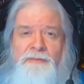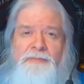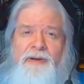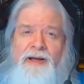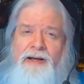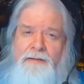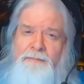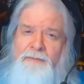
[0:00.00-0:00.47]

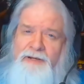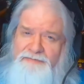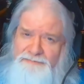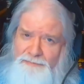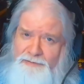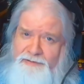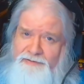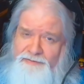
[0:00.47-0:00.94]
back, my
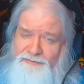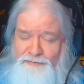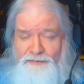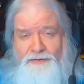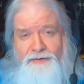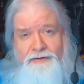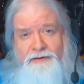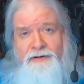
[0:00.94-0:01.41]
friends,
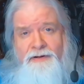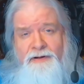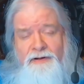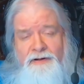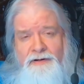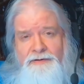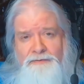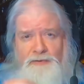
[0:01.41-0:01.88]
to the
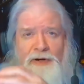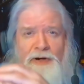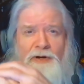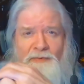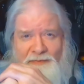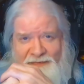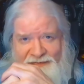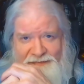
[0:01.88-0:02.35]

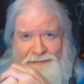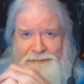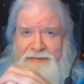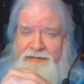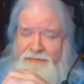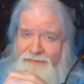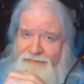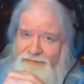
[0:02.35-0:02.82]
Realm
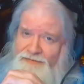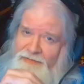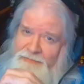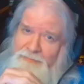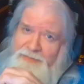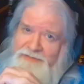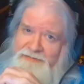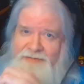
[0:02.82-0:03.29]
Speak
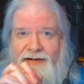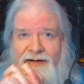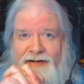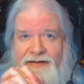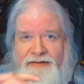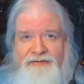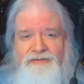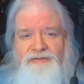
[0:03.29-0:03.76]
segment,
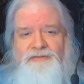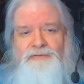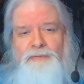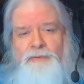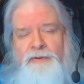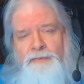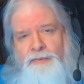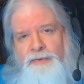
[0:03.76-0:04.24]
and this is
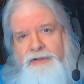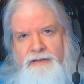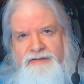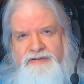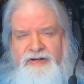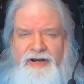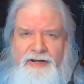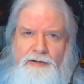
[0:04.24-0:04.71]
where we
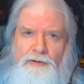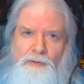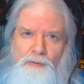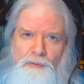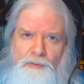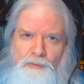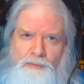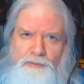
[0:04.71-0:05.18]

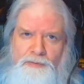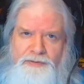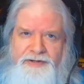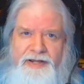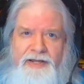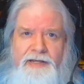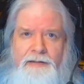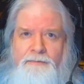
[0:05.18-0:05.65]
tackle
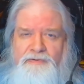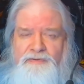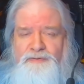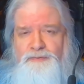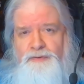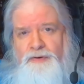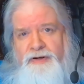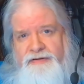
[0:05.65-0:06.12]
names,
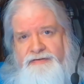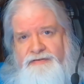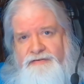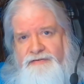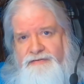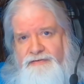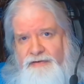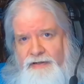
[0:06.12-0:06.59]

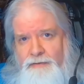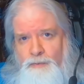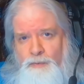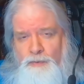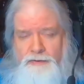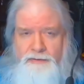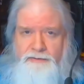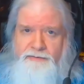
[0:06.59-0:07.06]
phrases, and
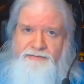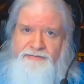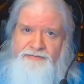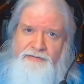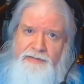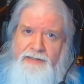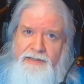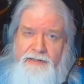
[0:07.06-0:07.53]

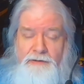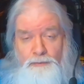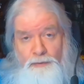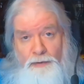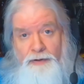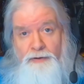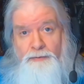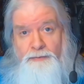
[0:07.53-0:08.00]
words in the
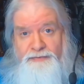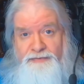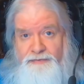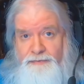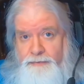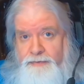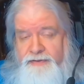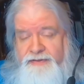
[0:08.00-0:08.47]
realms
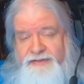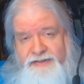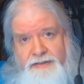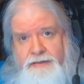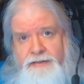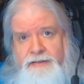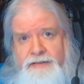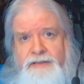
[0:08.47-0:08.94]
or in
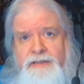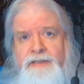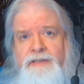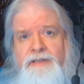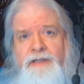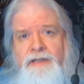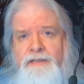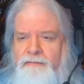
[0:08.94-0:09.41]
D and
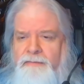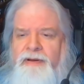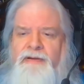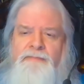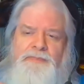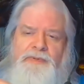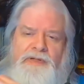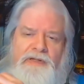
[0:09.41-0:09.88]
D that
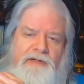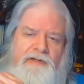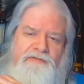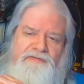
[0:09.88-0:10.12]
might be a